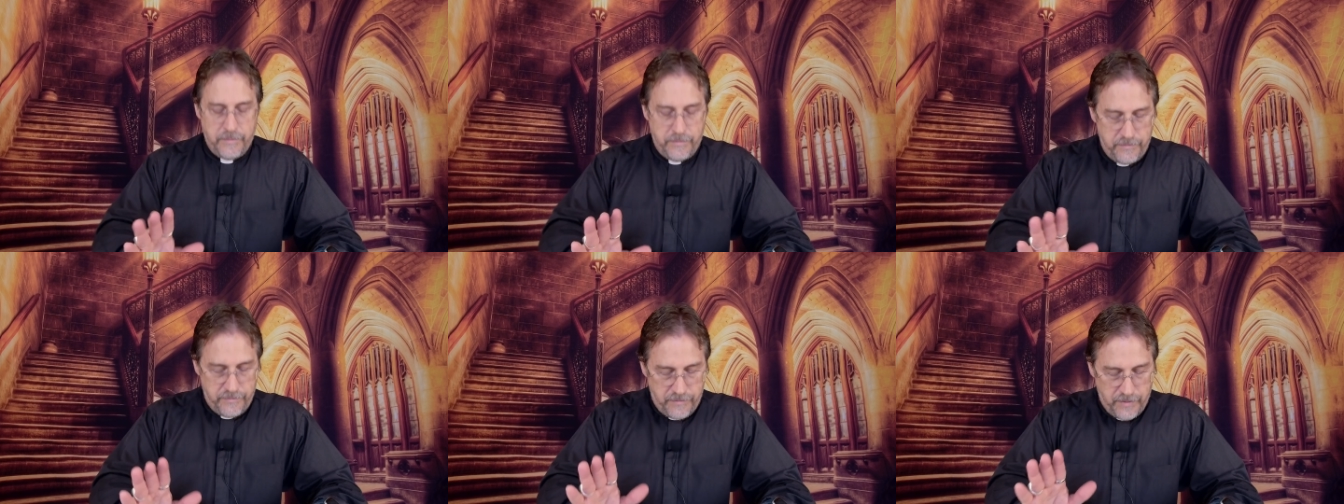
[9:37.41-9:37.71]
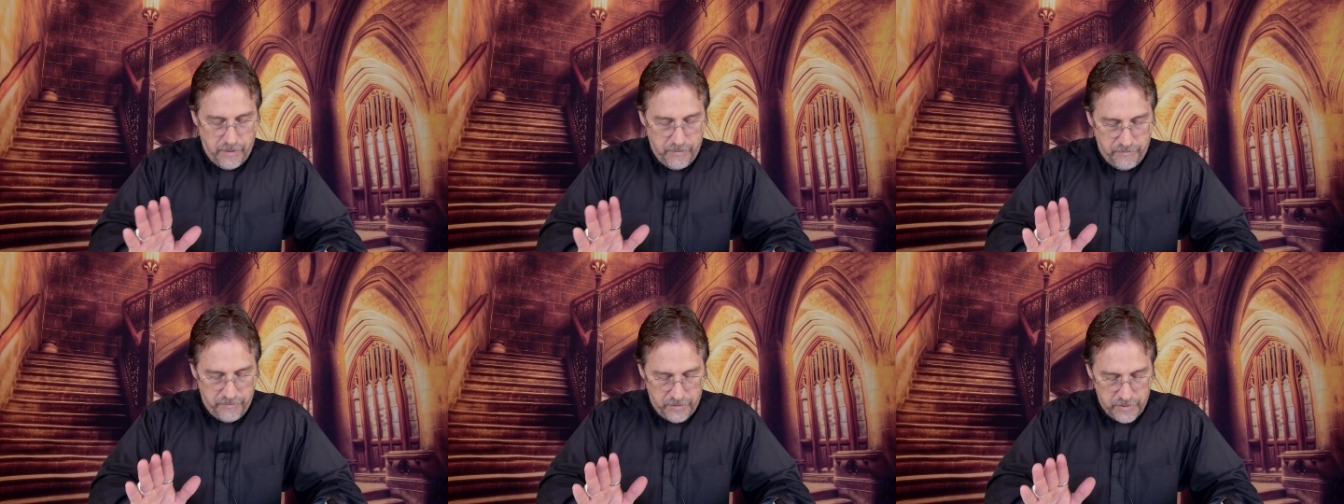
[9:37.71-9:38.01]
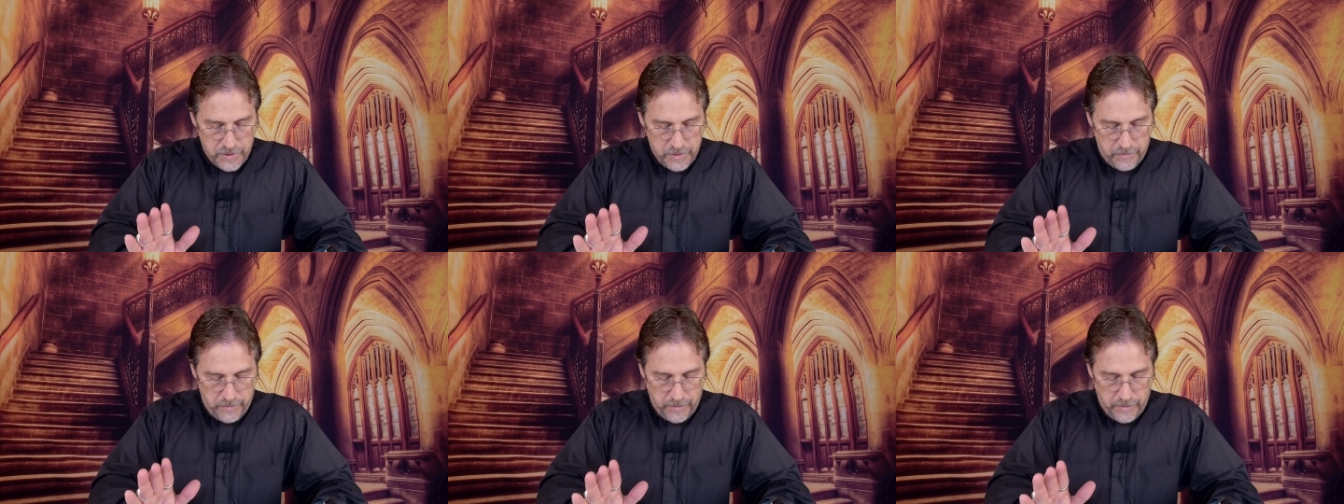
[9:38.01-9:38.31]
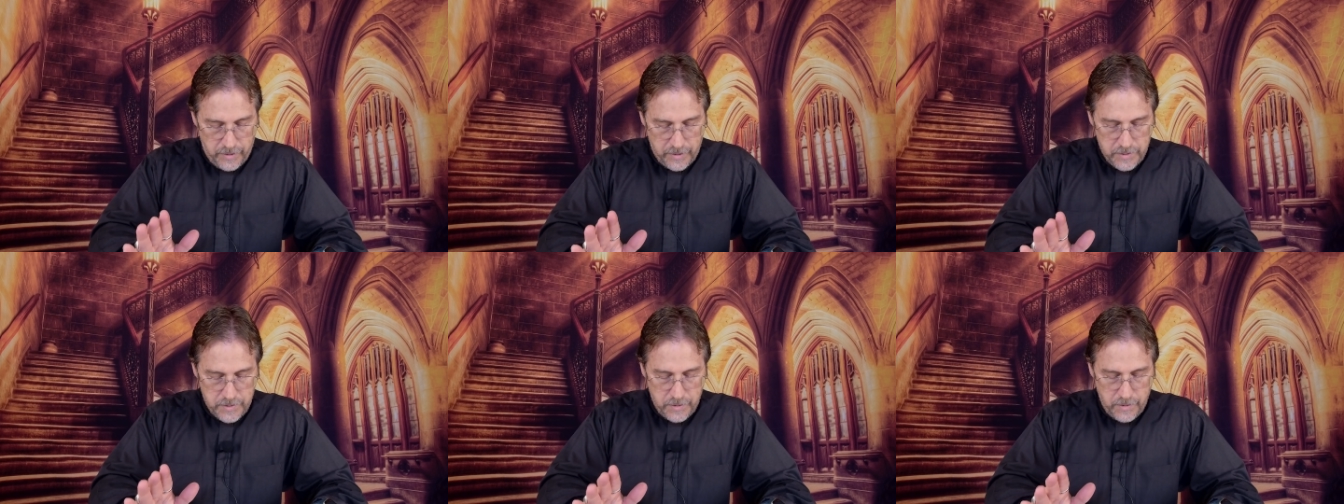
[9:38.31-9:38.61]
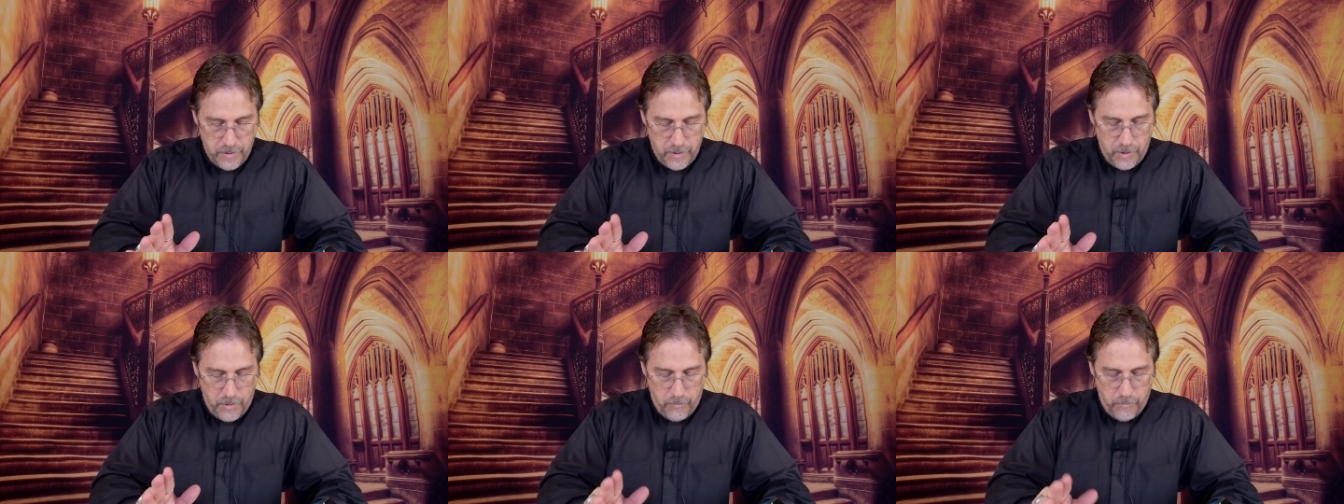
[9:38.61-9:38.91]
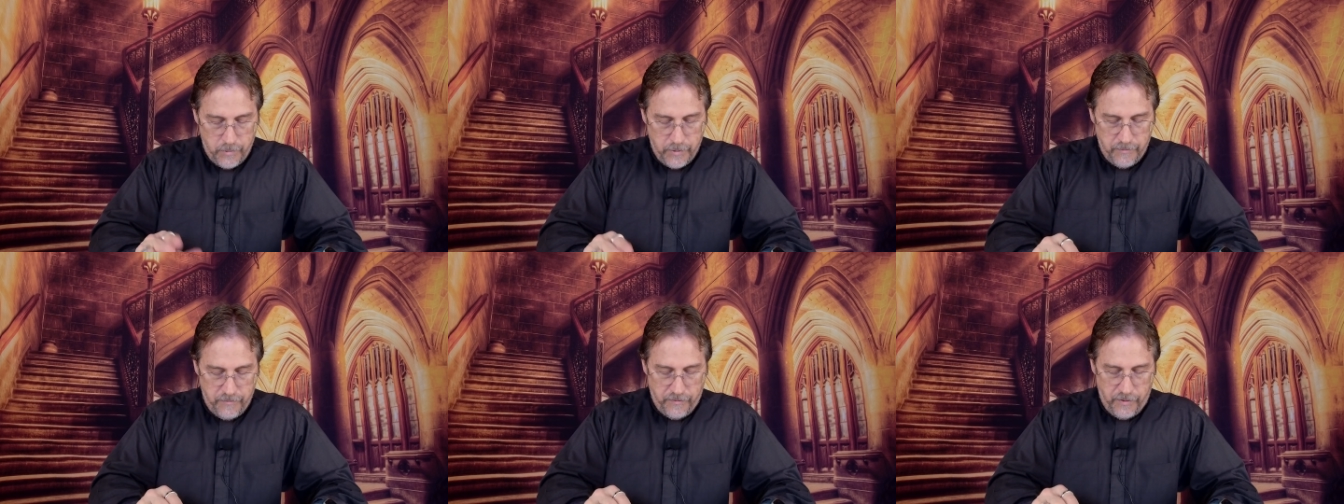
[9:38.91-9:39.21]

from 1 Corinthians when,